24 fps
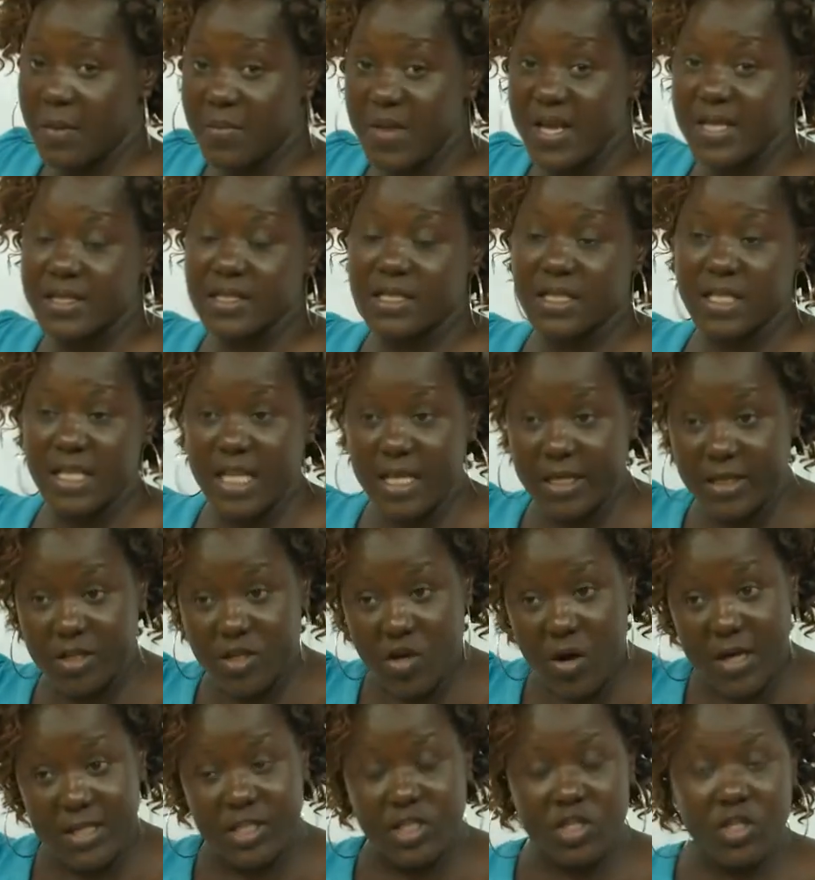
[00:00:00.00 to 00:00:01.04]
means in
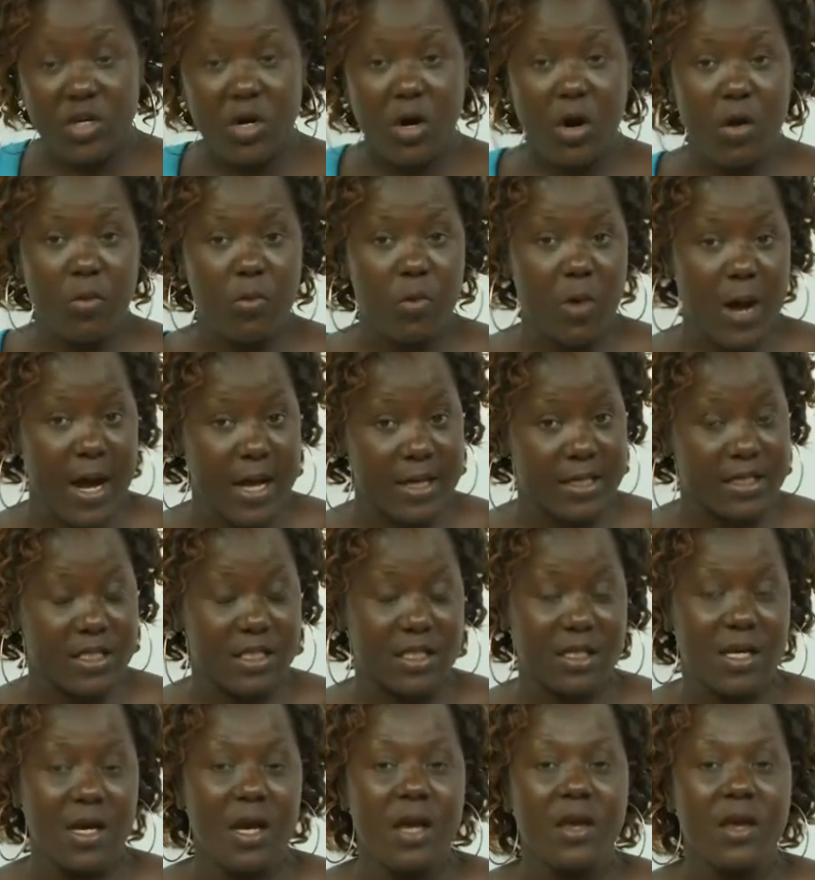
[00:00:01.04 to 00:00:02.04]
your store of words,